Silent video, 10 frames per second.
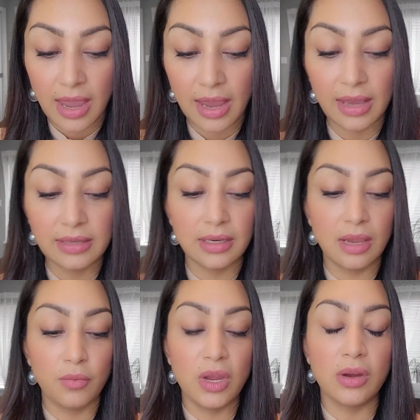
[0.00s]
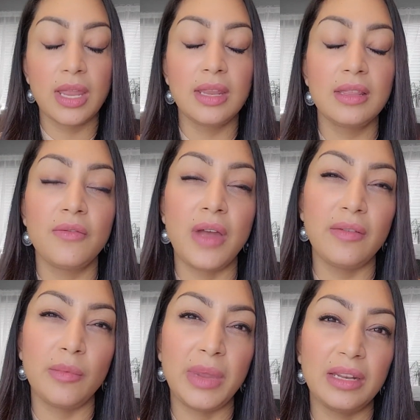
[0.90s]
And we are getting the
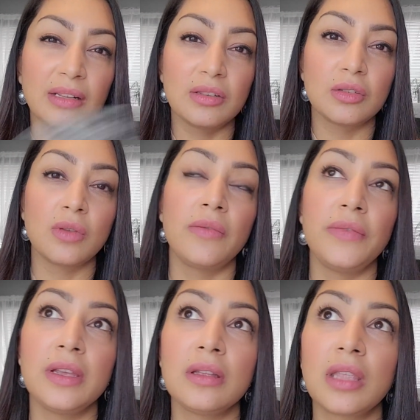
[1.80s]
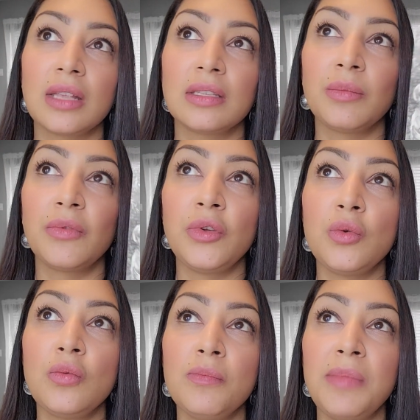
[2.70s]
Five of Pentacles, so I feel that some of
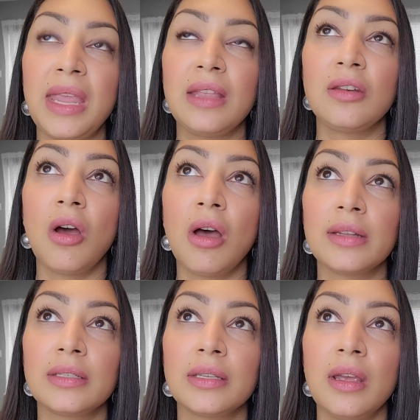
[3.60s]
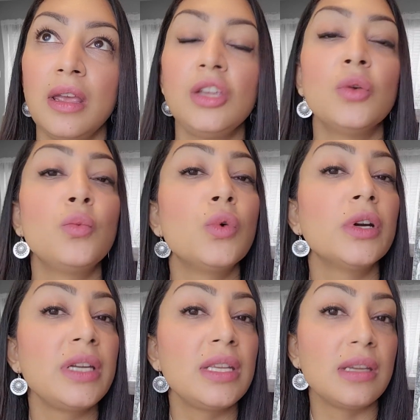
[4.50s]
you may not... You're
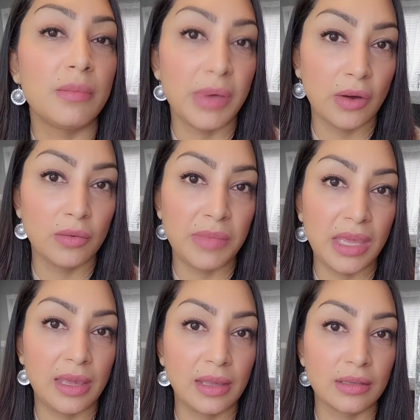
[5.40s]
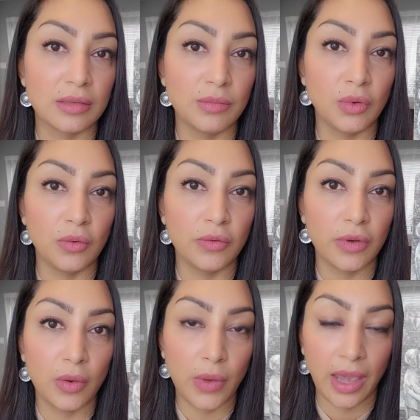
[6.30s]
worried about making this move,
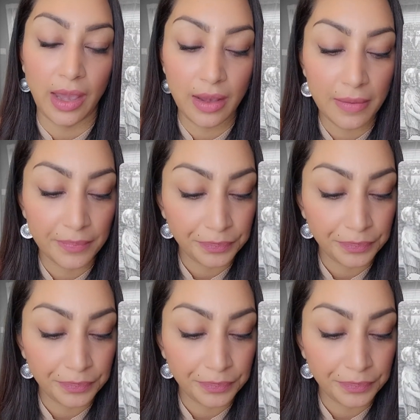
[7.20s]
okay?